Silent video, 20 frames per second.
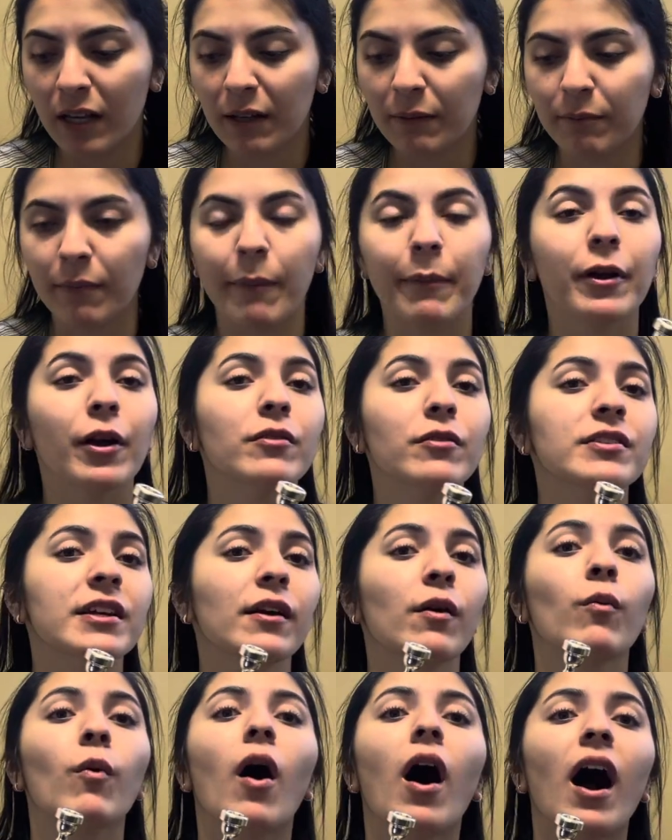maybe go take
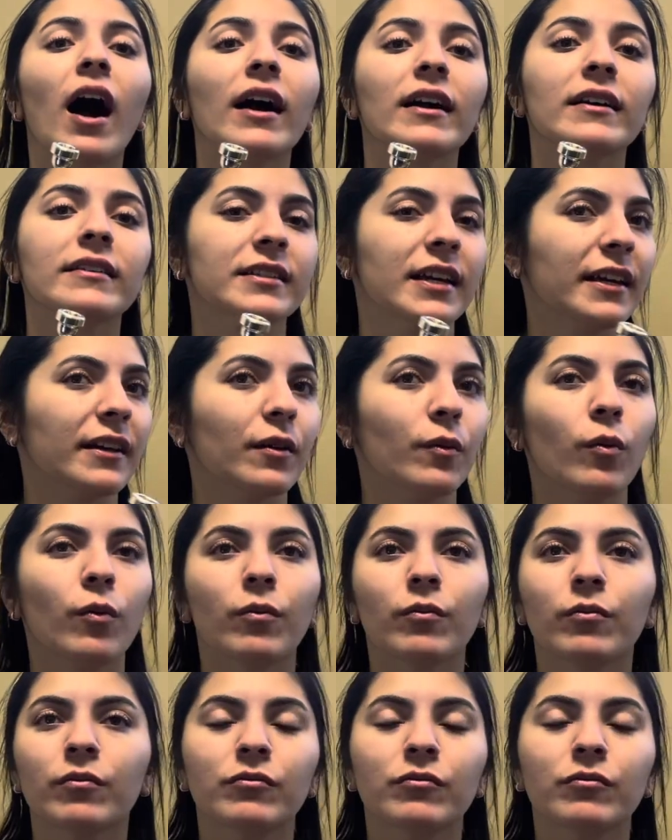a walk, take a